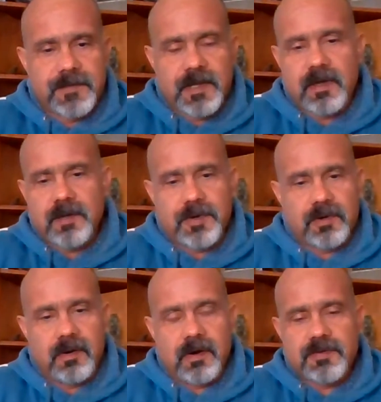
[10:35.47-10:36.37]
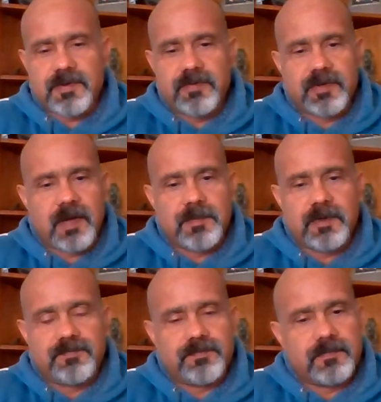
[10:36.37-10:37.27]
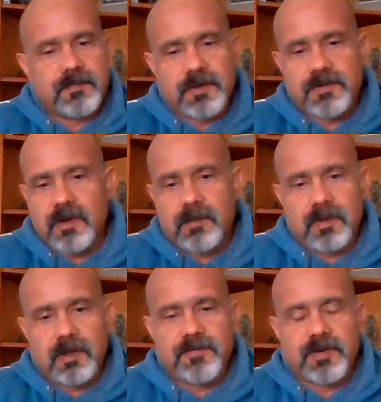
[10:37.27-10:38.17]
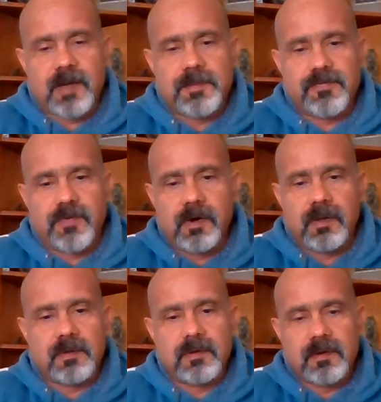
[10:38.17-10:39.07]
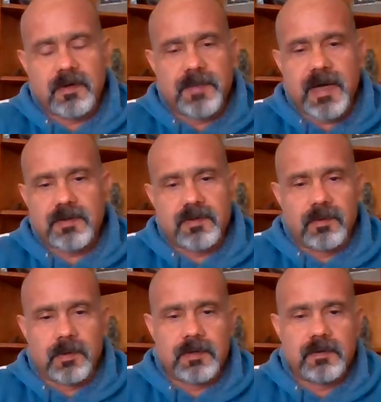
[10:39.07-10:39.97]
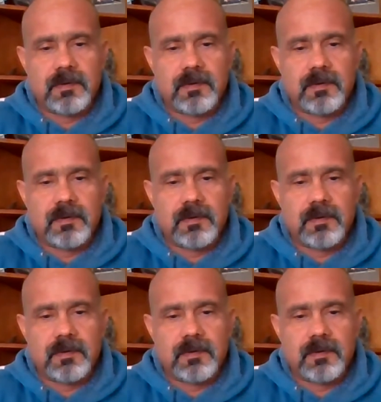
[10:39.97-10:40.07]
take up your cross every time you stumble, every time you fall, come back to the Lord.